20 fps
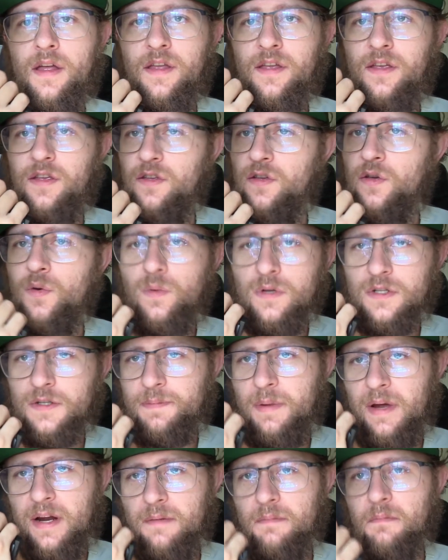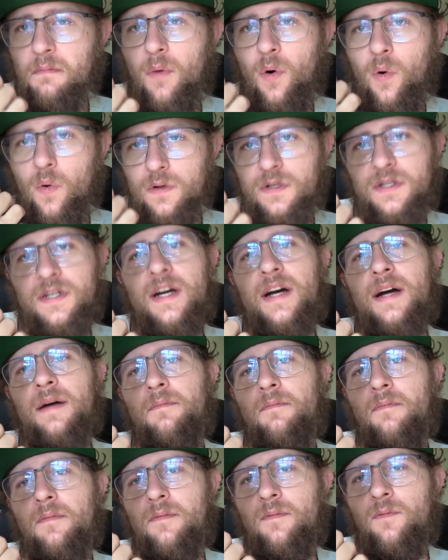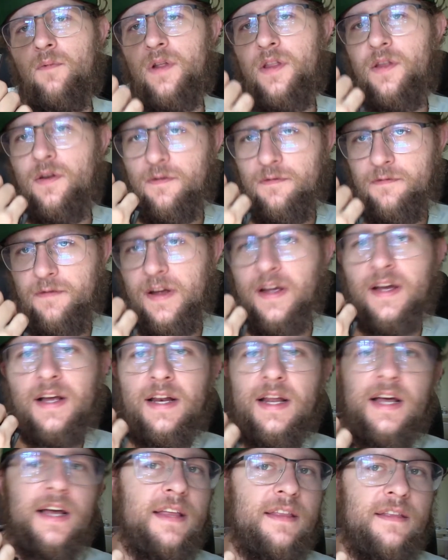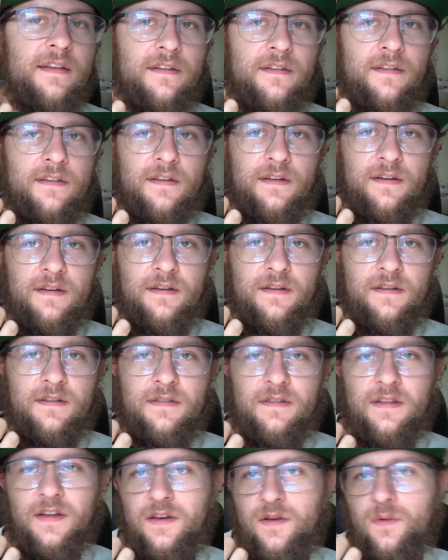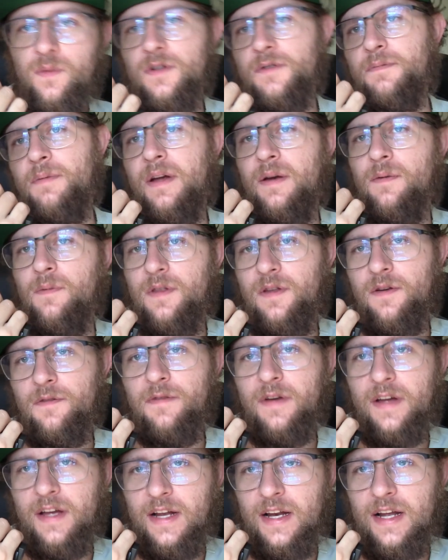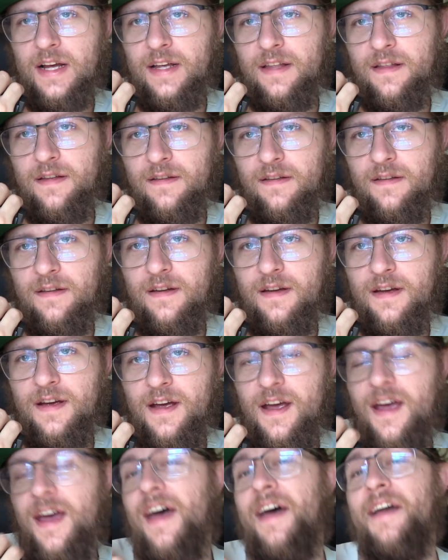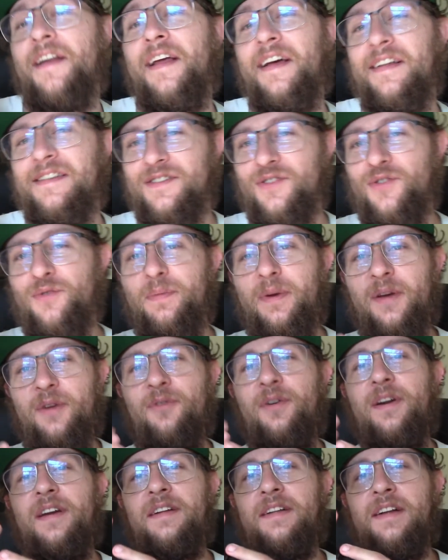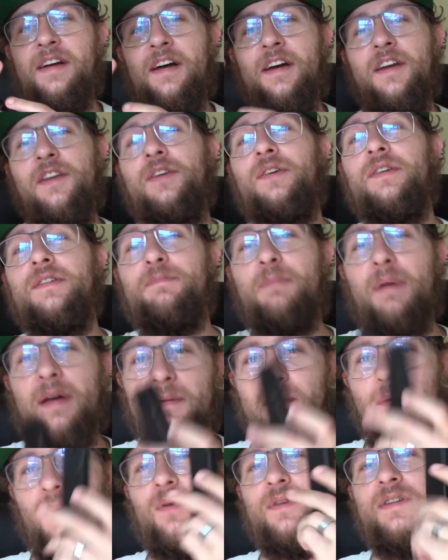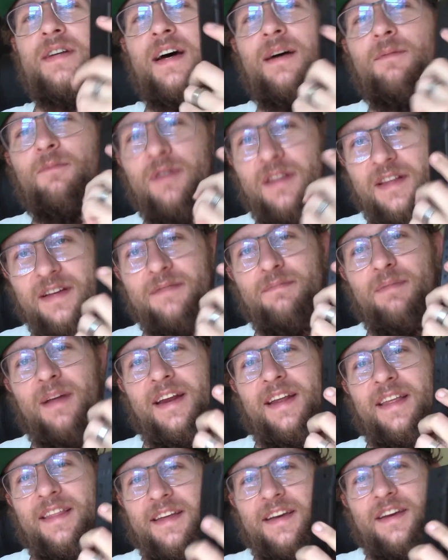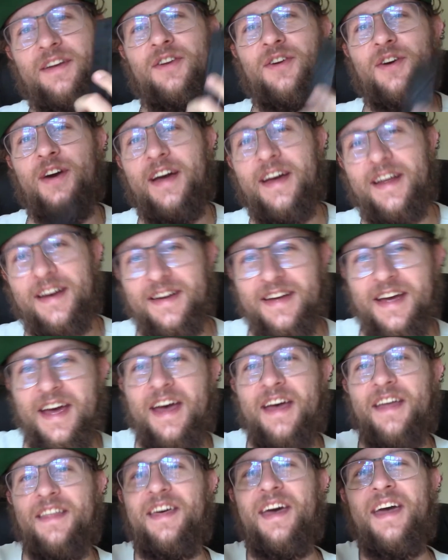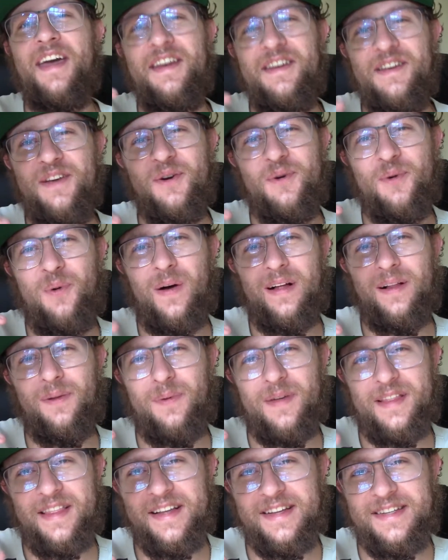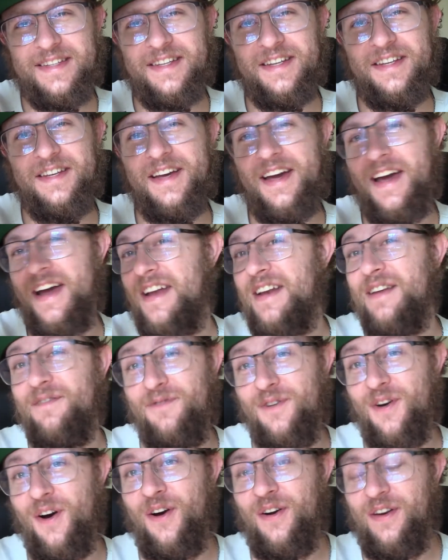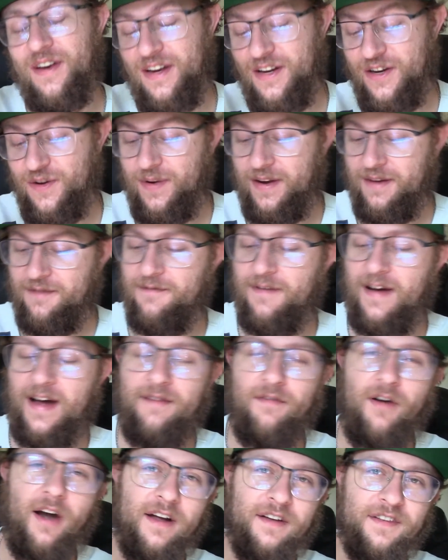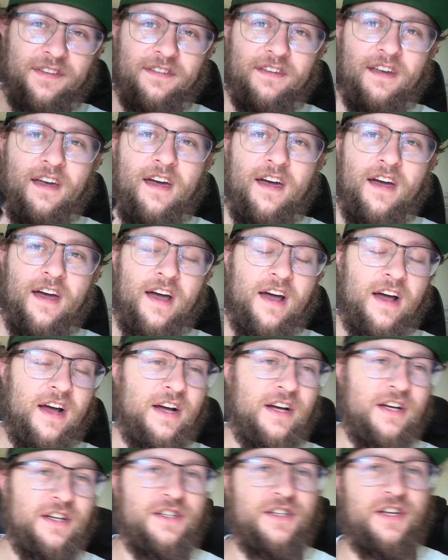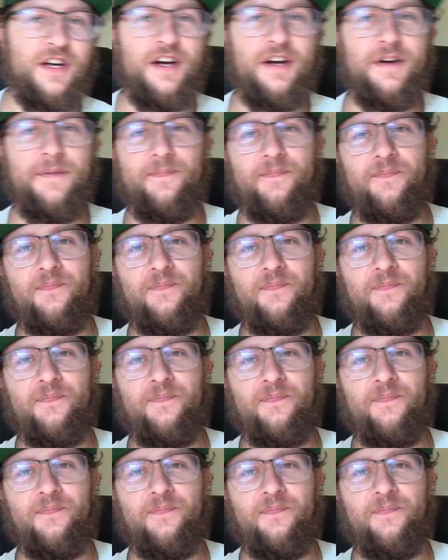you will spend more time with your finger like this than you will spend with your finger like this. And let's all be real, you'll spend more time with this bloody thing in your hand than you will with this in your hand if you're only doing 5 rounds. So